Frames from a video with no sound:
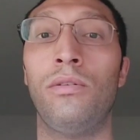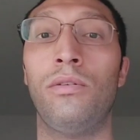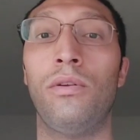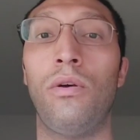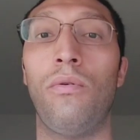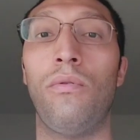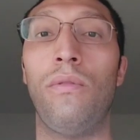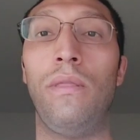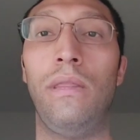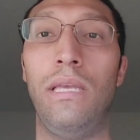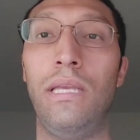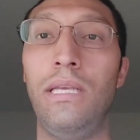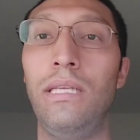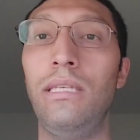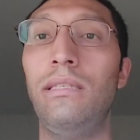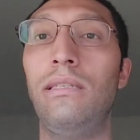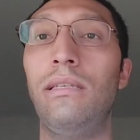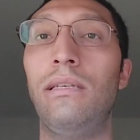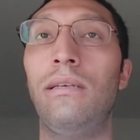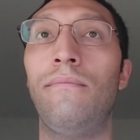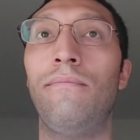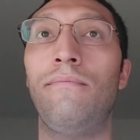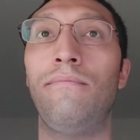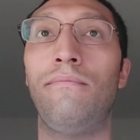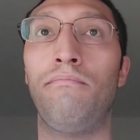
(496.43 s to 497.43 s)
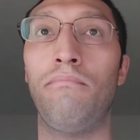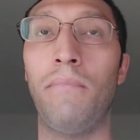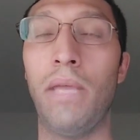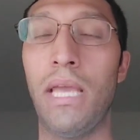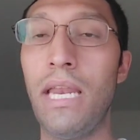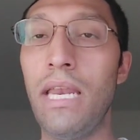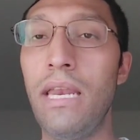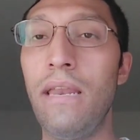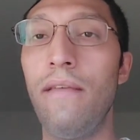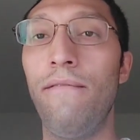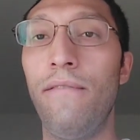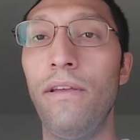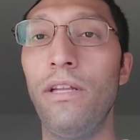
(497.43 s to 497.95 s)
So these
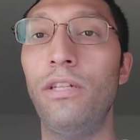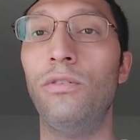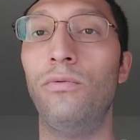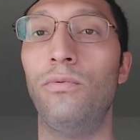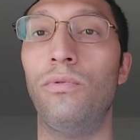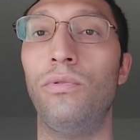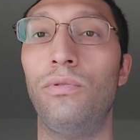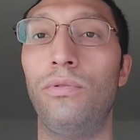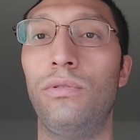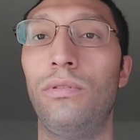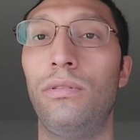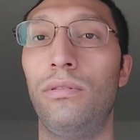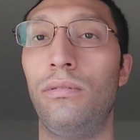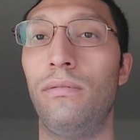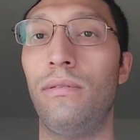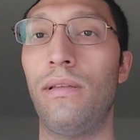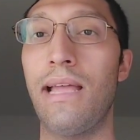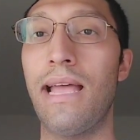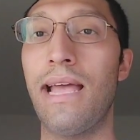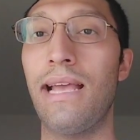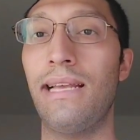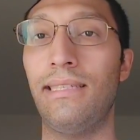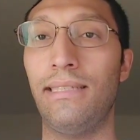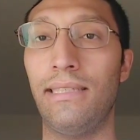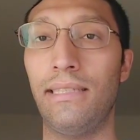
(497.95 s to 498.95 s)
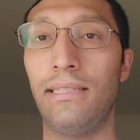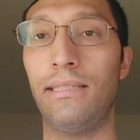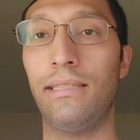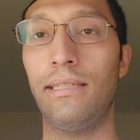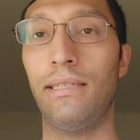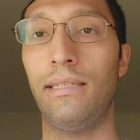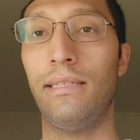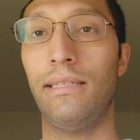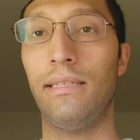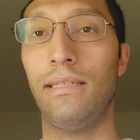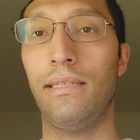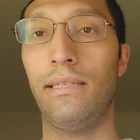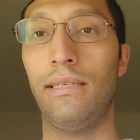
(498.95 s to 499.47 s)
individuals
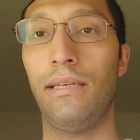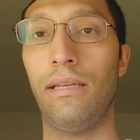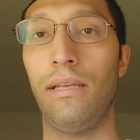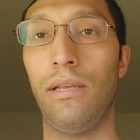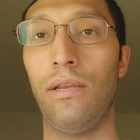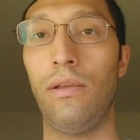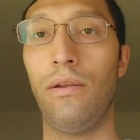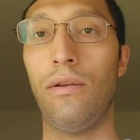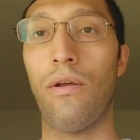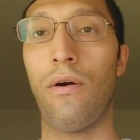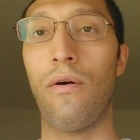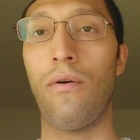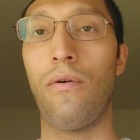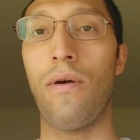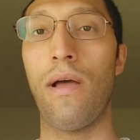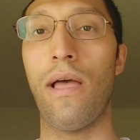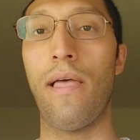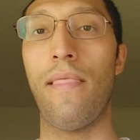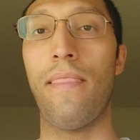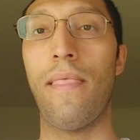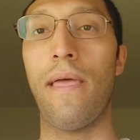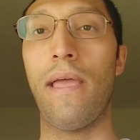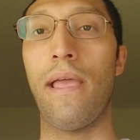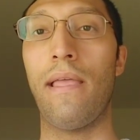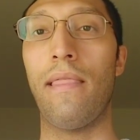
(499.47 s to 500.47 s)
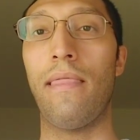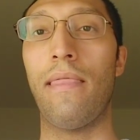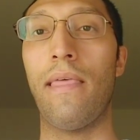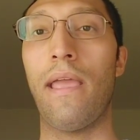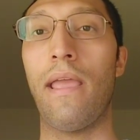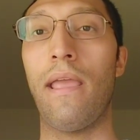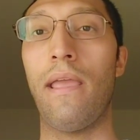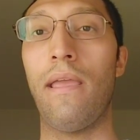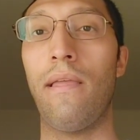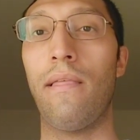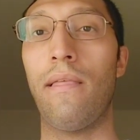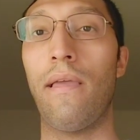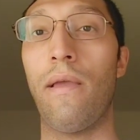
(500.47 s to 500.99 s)
existed, and
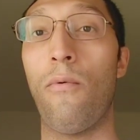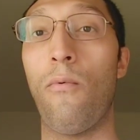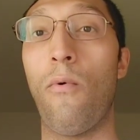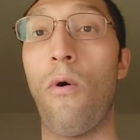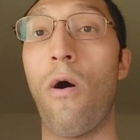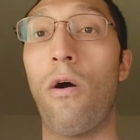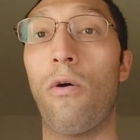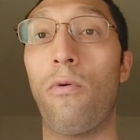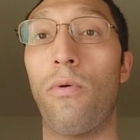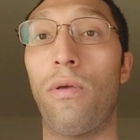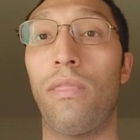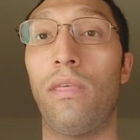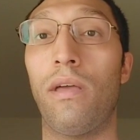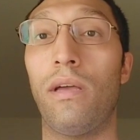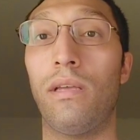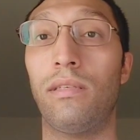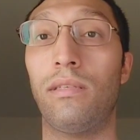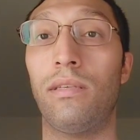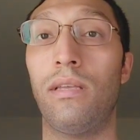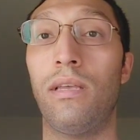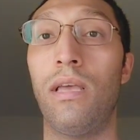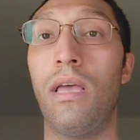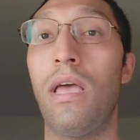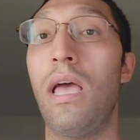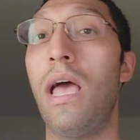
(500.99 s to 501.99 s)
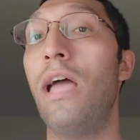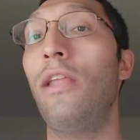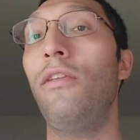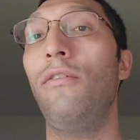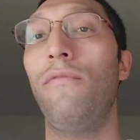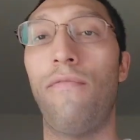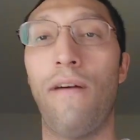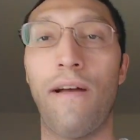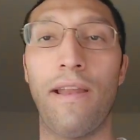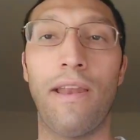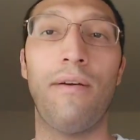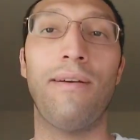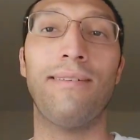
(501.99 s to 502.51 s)
they walk with us, and
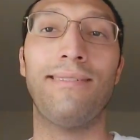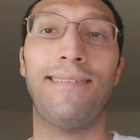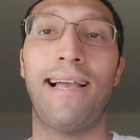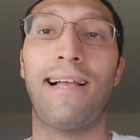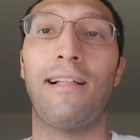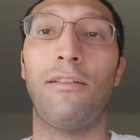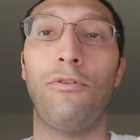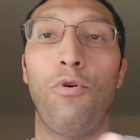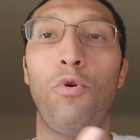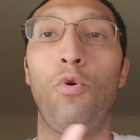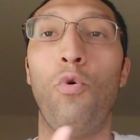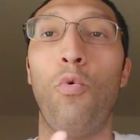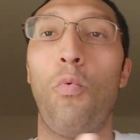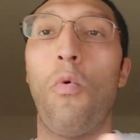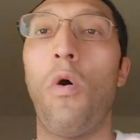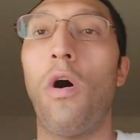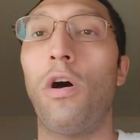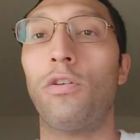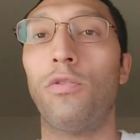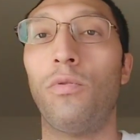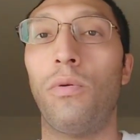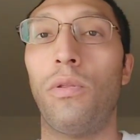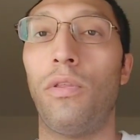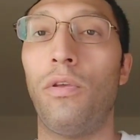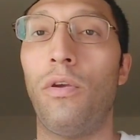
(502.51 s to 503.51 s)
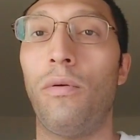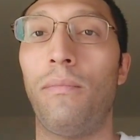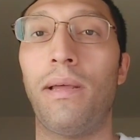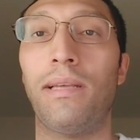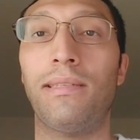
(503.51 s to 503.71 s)
you find out exactly who walks with you.